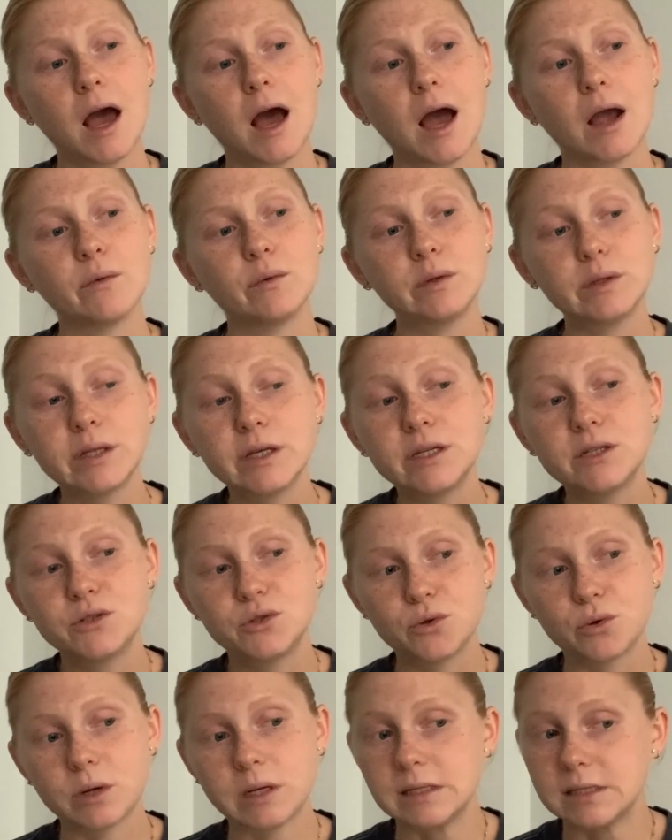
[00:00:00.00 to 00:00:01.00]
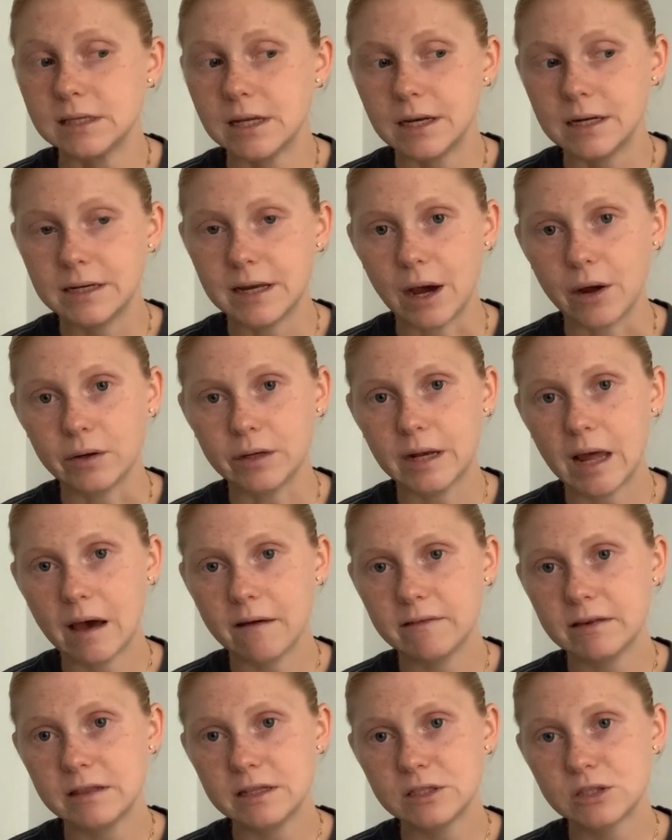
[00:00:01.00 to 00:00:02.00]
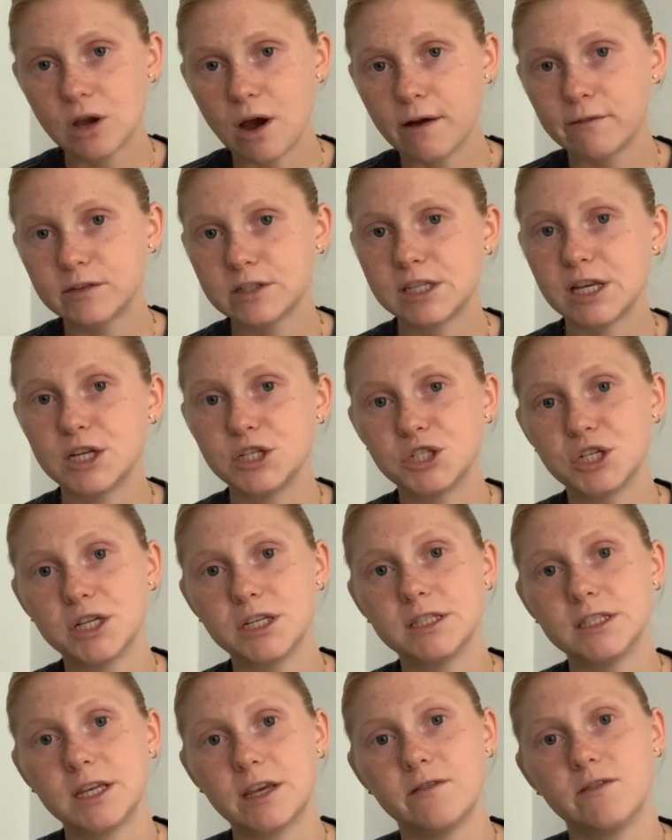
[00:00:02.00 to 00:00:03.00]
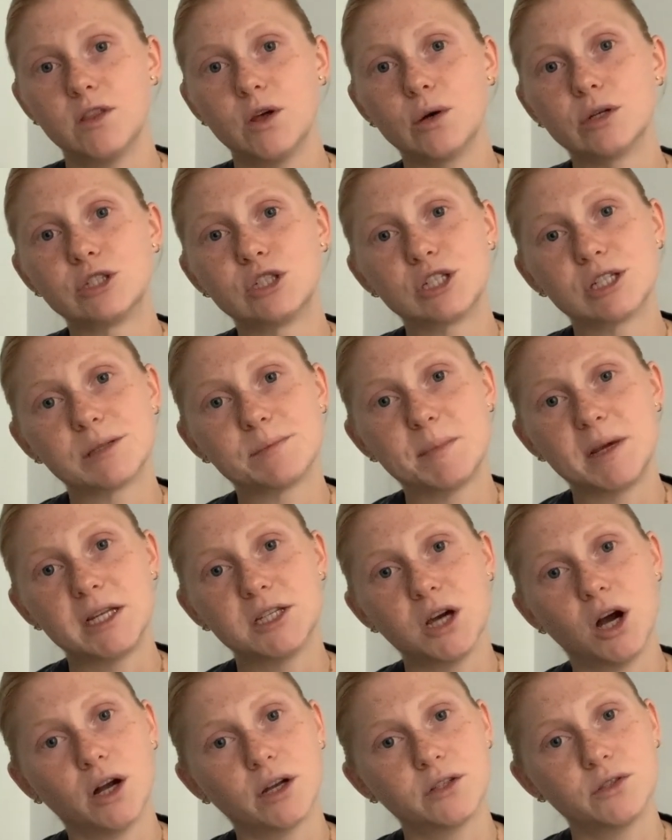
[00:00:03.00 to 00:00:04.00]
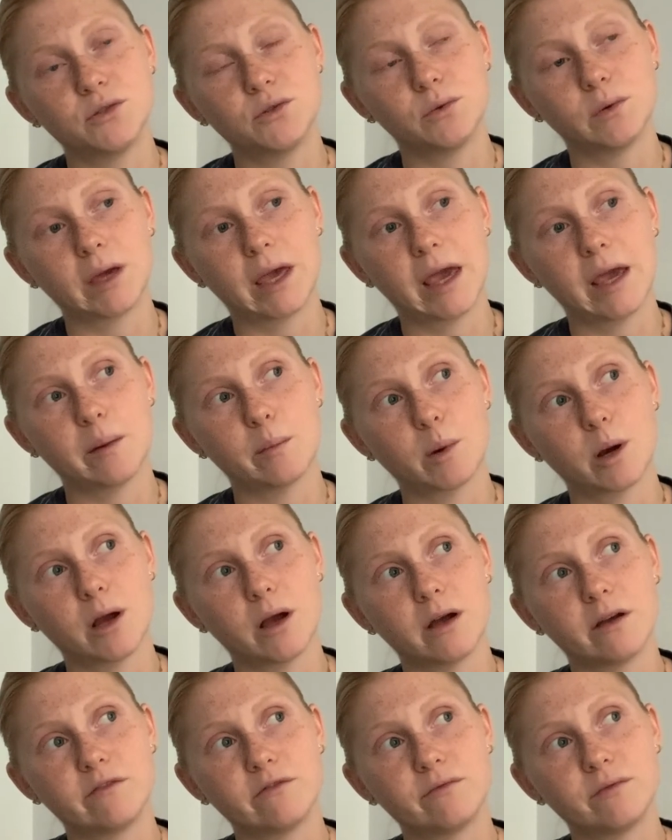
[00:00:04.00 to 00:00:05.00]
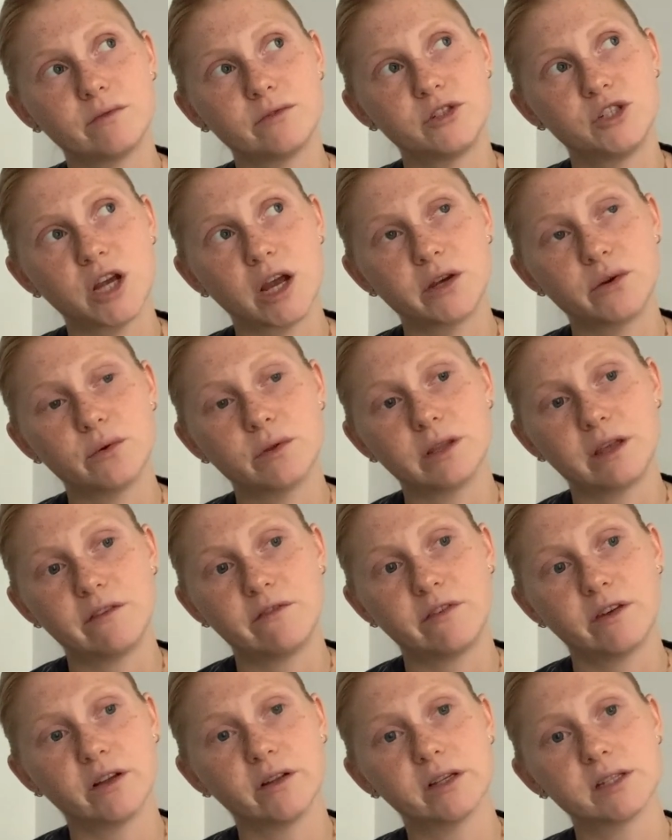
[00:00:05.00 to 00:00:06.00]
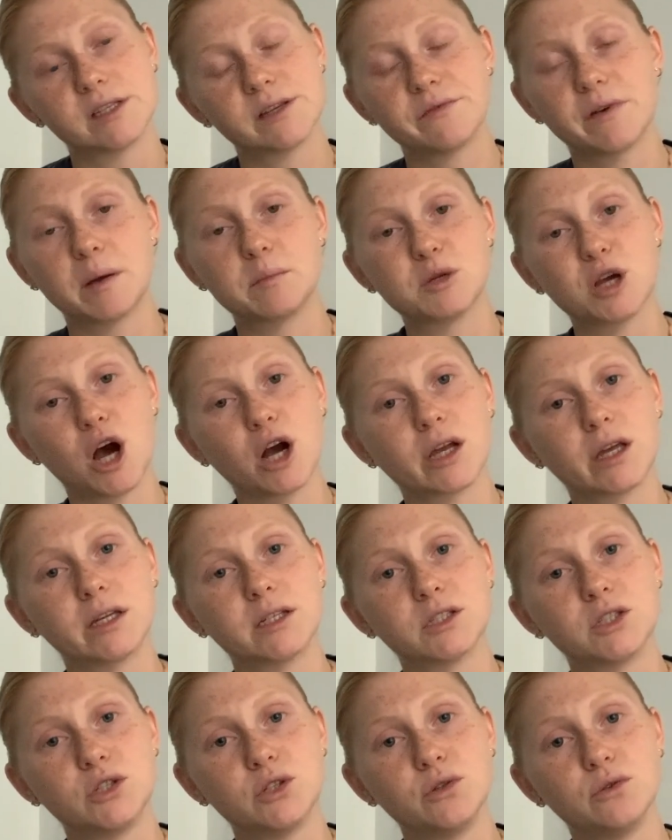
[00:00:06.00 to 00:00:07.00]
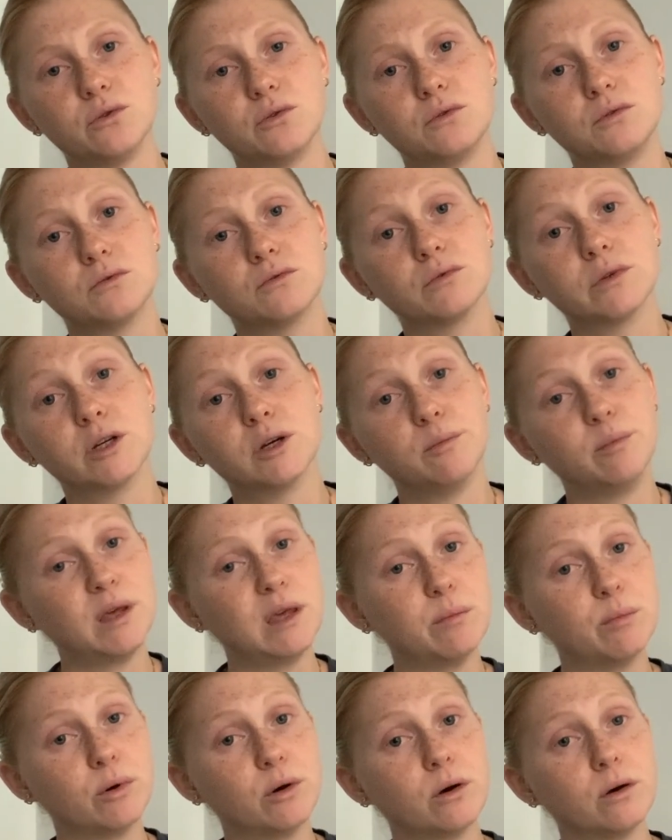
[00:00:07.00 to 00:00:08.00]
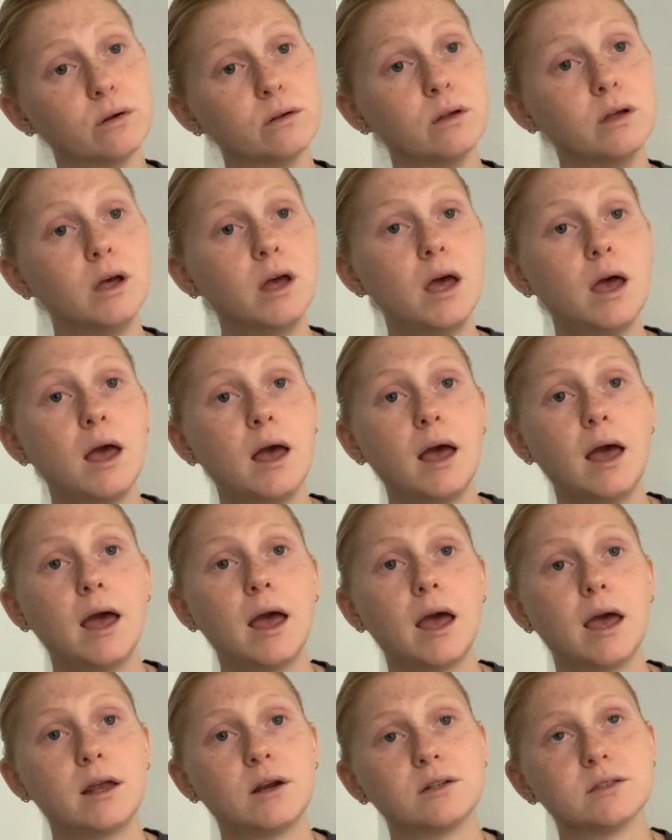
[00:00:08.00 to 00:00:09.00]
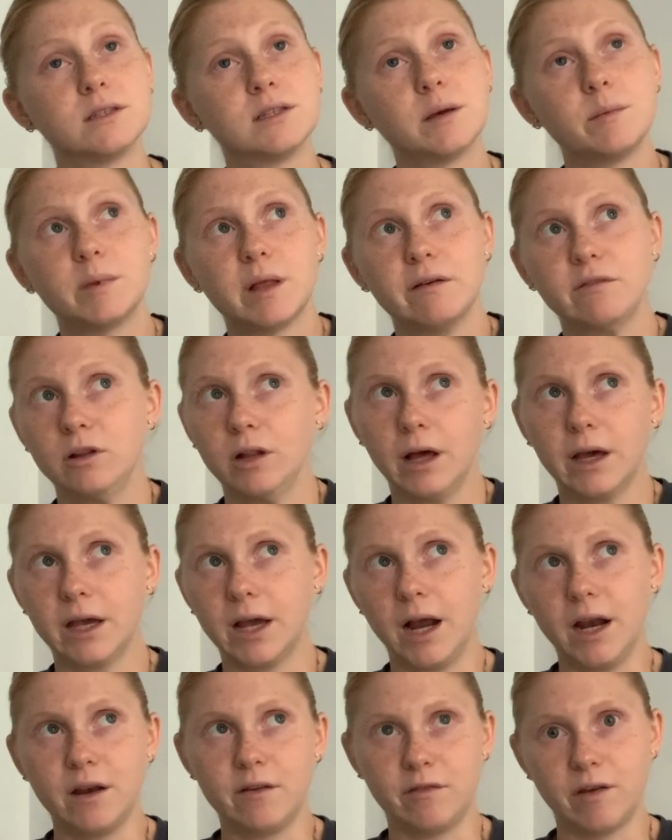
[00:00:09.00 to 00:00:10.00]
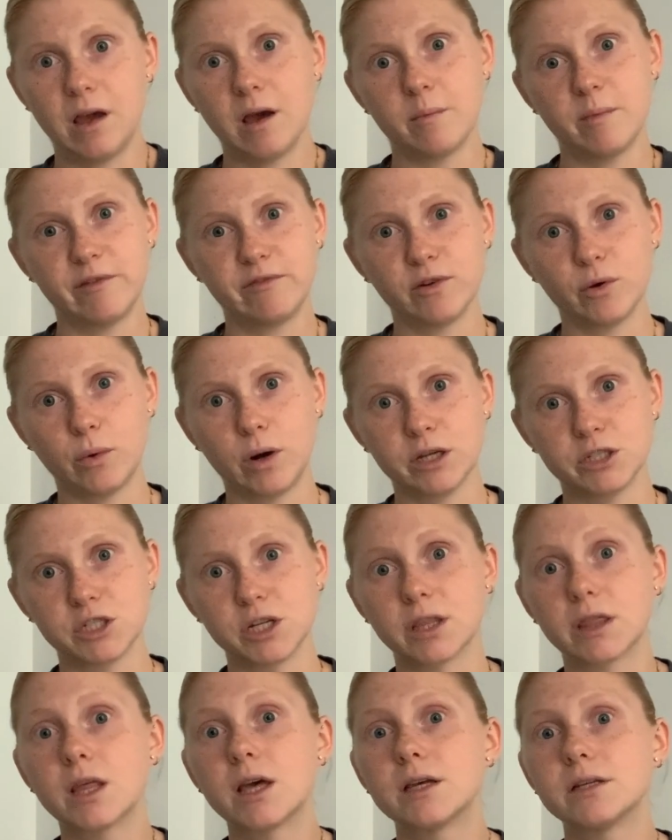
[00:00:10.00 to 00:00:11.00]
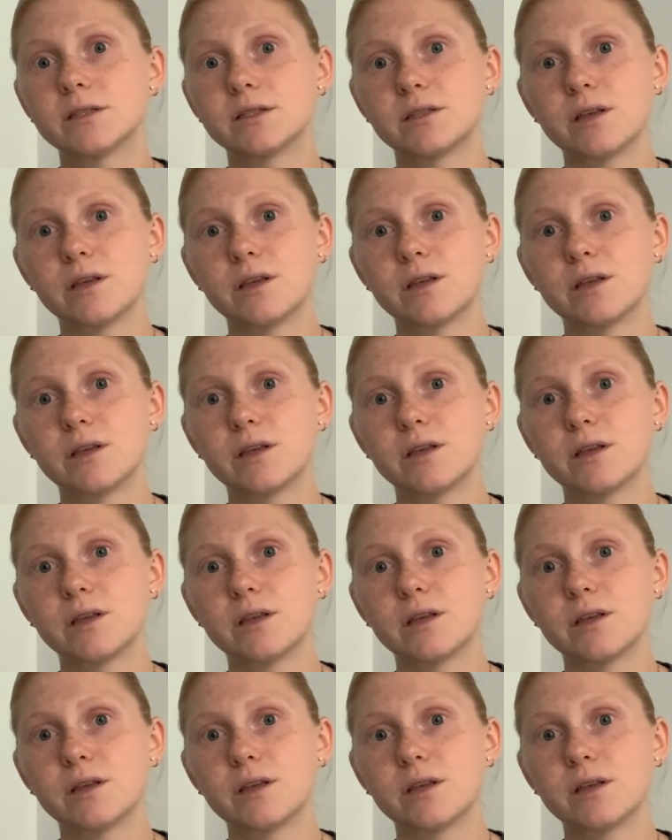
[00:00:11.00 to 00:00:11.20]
I really enjoy sitting down and having these conversations, even though it's just me talking to a camera. I genuinely feel as if I'm talking to real people. And on some level, I kind of am if you're watching this.